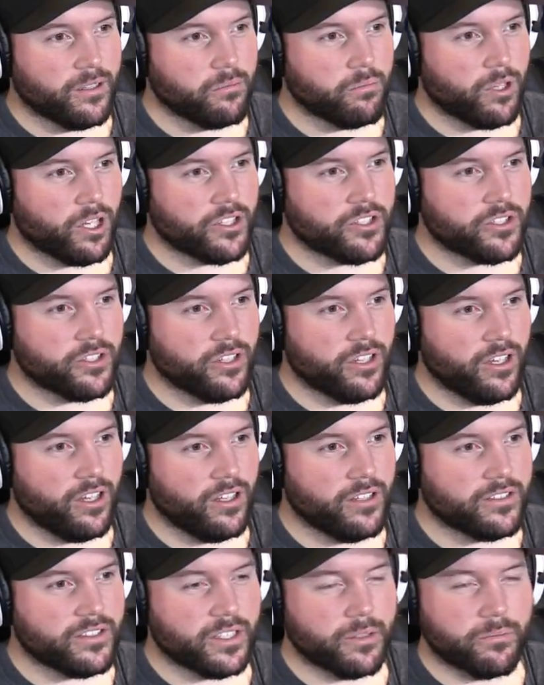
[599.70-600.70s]

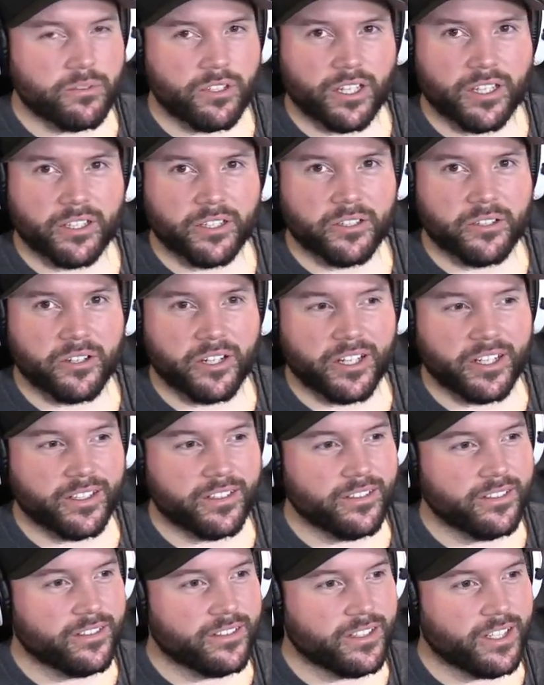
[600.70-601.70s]
Montreal seems like a
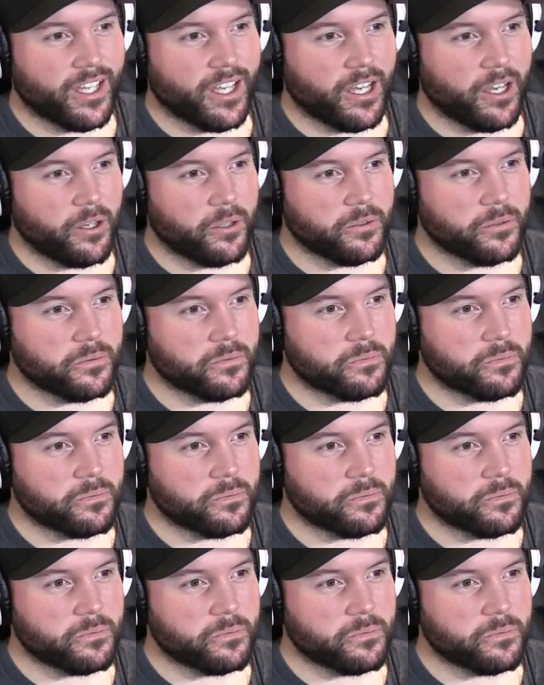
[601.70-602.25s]
great town.